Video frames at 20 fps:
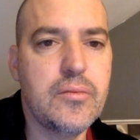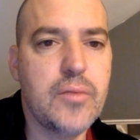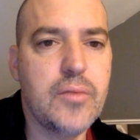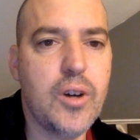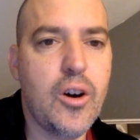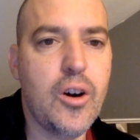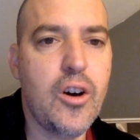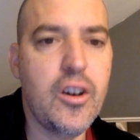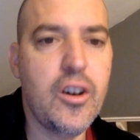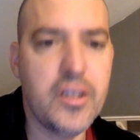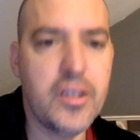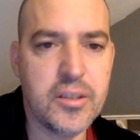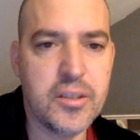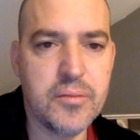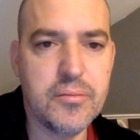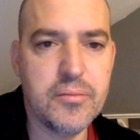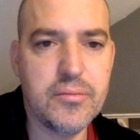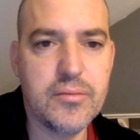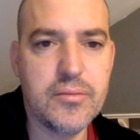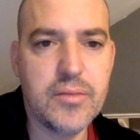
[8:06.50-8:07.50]
Autumn.
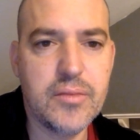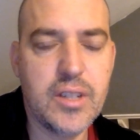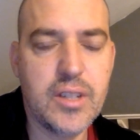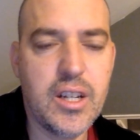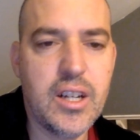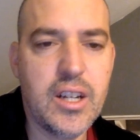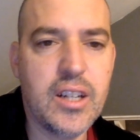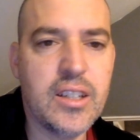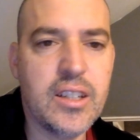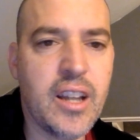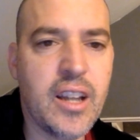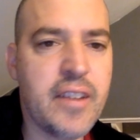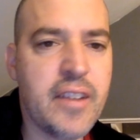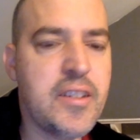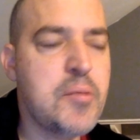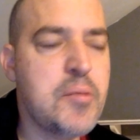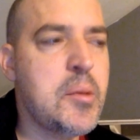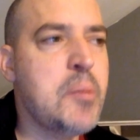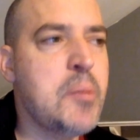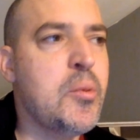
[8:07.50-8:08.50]
A lot of
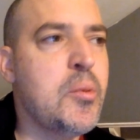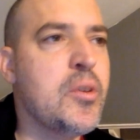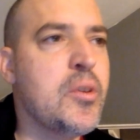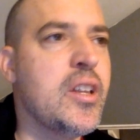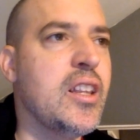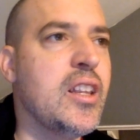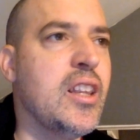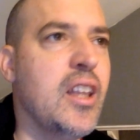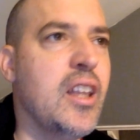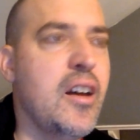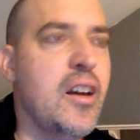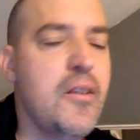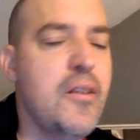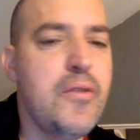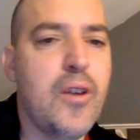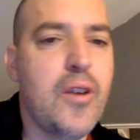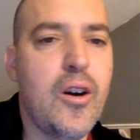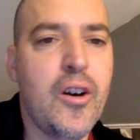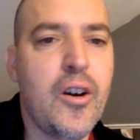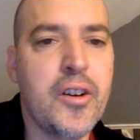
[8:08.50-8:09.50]
these people that love
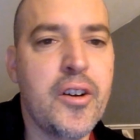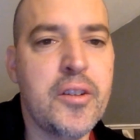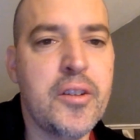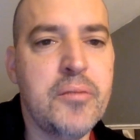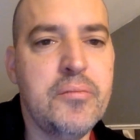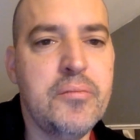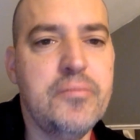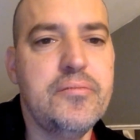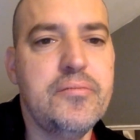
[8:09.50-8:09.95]
autumn,